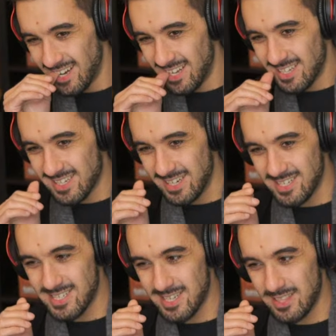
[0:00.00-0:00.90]

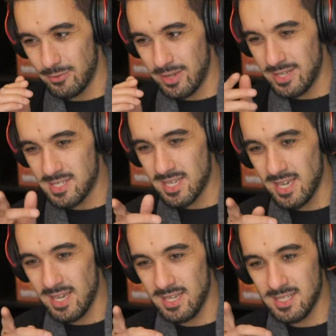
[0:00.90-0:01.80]
Because there is
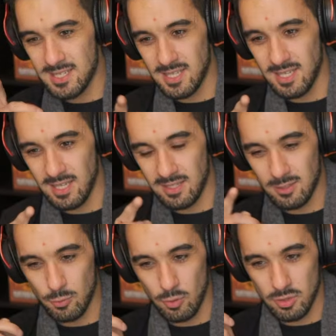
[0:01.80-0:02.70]
a scene
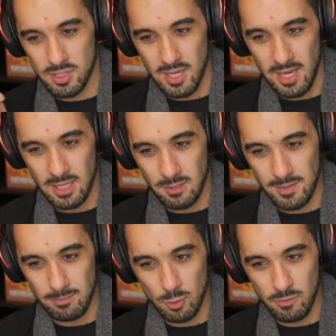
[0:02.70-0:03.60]
towards the end of
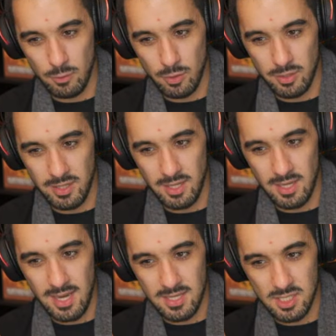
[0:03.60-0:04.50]
that movie where he
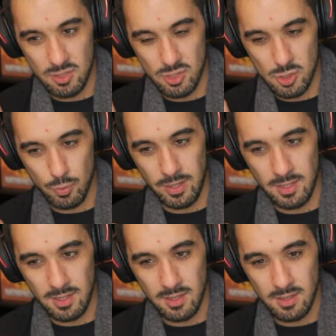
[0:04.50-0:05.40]
has to
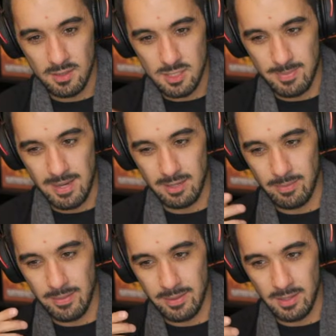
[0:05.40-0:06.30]
swing,
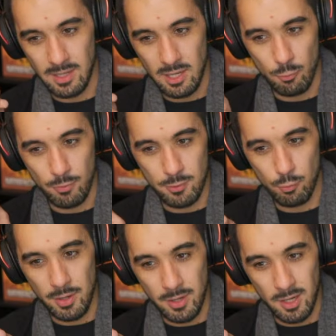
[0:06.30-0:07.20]
Spider-Man then, with
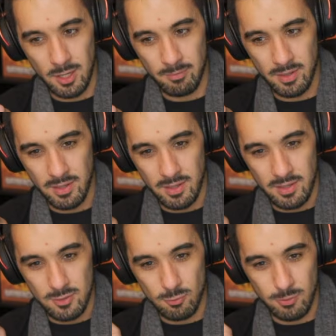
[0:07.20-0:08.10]
one arm
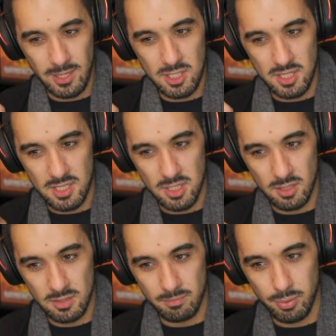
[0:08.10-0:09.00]
to reach a
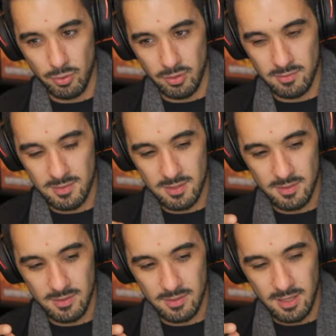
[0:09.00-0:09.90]
certain point.
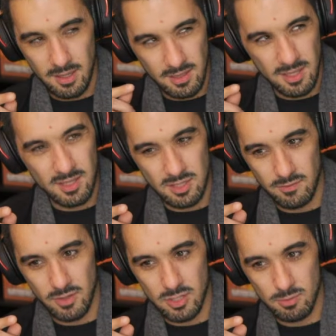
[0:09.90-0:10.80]
I think it's the
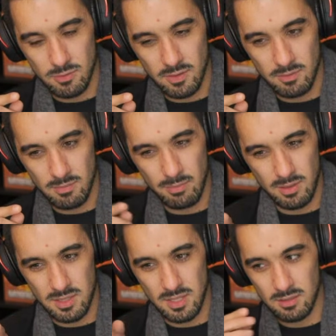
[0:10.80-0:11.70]
first movie. Maybe
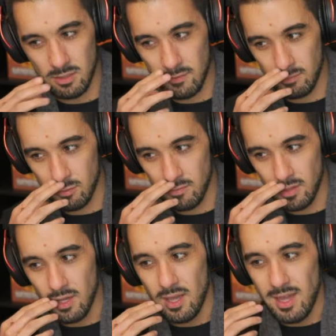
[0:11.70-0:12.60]
it's the second Garfield movie.
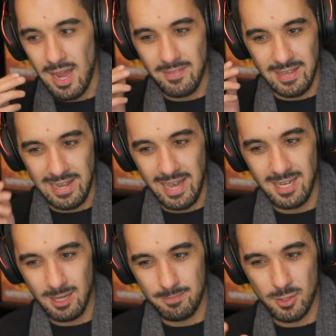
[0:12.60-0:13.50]
And they
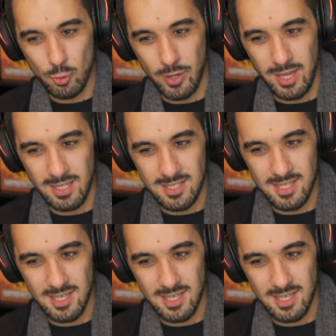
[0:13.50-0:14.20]
line up the cranes